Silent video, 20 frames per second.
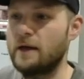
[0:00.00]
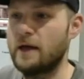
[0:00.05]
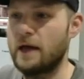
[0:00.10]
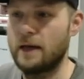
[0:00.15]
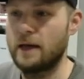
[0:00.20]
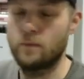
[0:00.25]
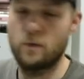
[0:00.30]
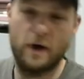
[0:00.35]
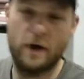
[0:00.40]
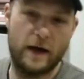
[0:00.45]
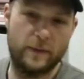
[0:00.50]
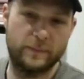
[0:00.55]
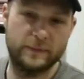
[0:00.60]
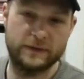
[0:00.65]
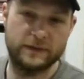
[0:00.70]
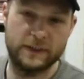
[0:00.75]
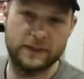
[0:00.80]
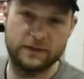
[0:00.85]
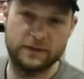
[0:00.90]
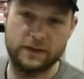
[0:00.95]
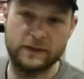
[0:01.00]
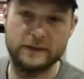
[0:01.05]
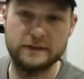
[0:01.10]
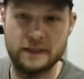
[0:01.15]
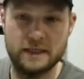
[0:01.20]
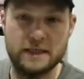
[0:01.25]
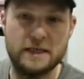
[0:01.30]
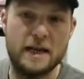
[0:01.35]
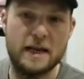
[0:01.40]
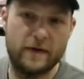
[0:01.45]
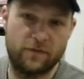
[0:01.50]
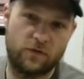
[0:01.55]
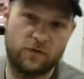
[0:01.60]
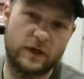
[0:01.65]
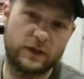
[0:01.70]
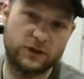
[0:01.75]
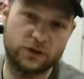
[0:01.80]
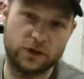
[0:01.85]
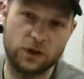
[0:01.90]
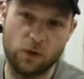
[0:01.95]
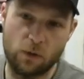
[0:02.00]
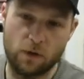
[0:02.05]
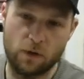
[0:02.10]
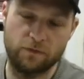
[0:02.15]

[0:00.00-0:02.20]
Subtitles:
And then what happens is they never actually go